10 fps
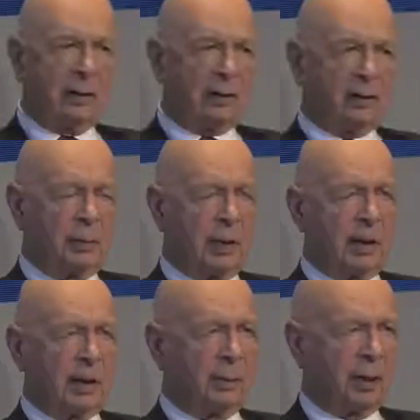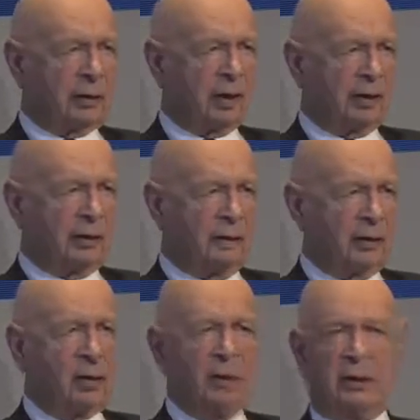speaking about
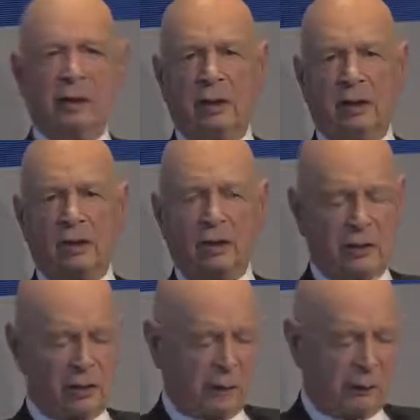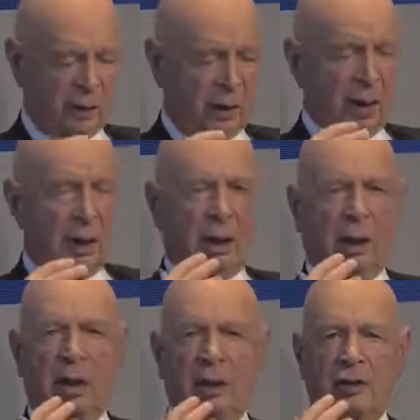artificial intelligence,
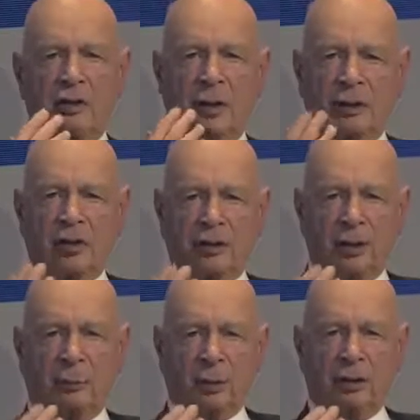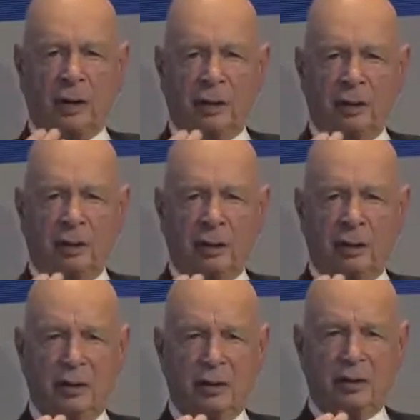it's not just a product,
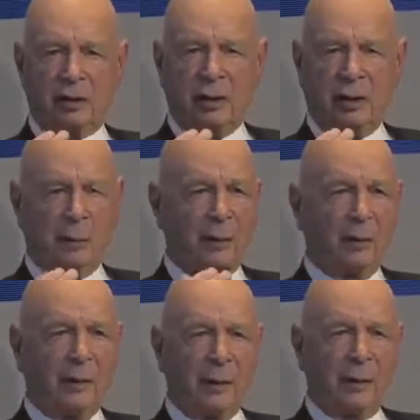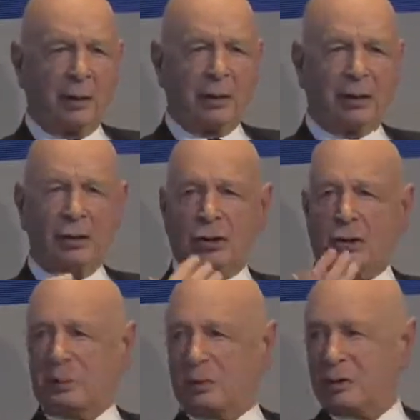it's a
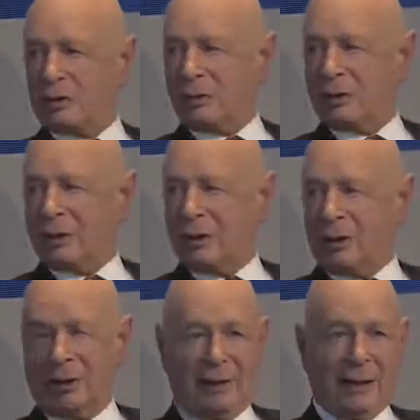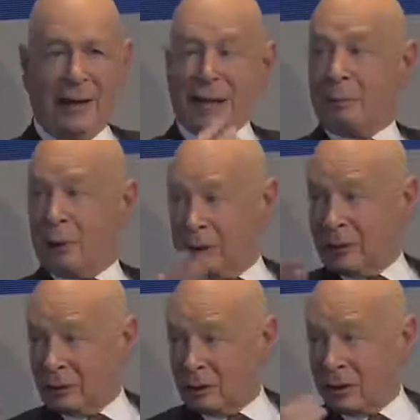systems enabler
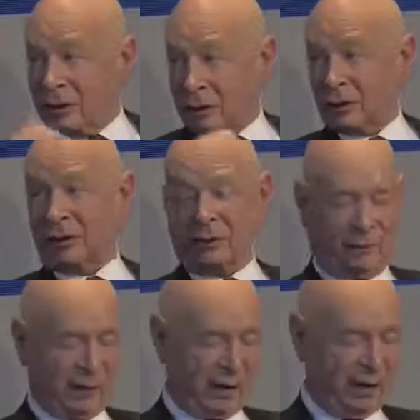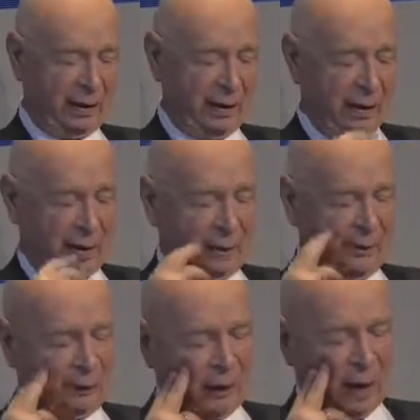and changer. And
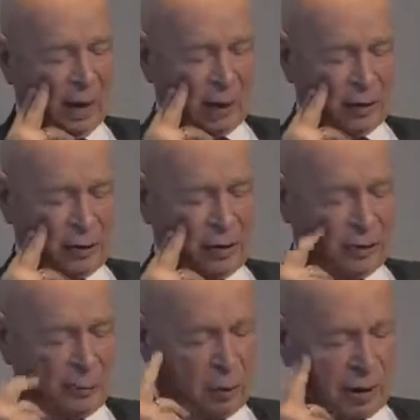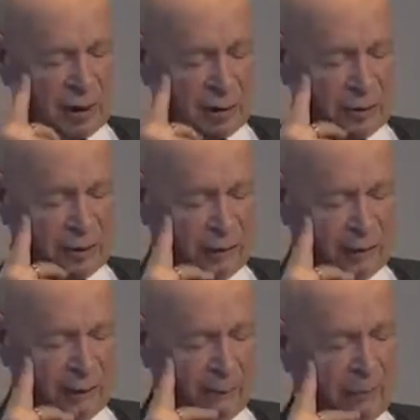so there's a book out
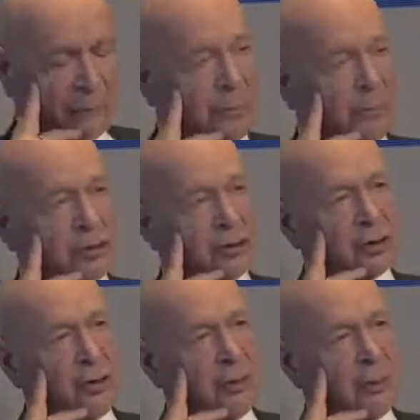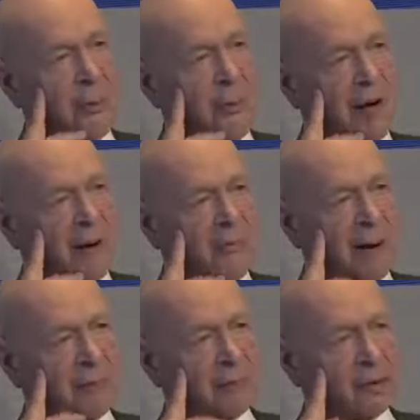which is called
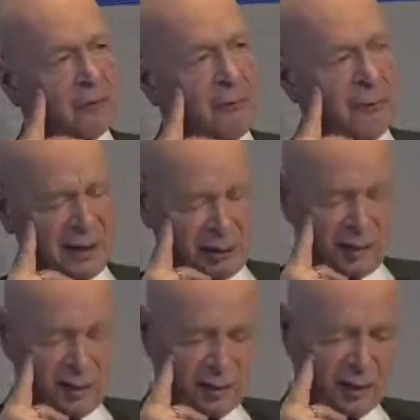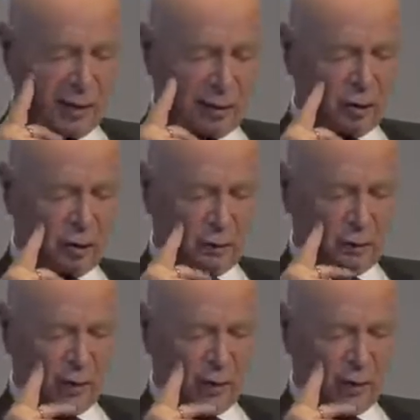Weapons of Mass Destruction,